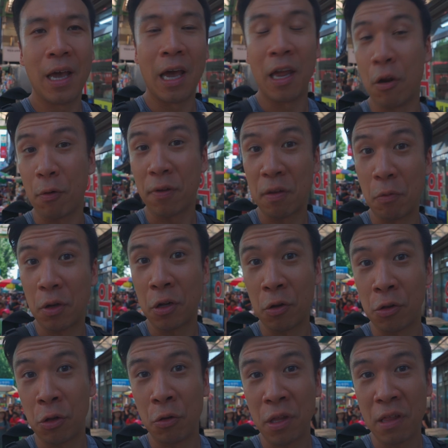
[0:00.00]
Anyways, I want to
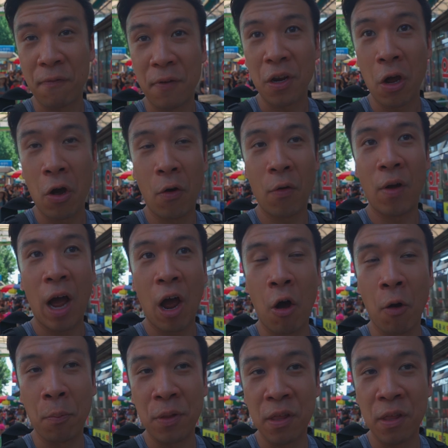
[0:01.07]
conclude this video. I hope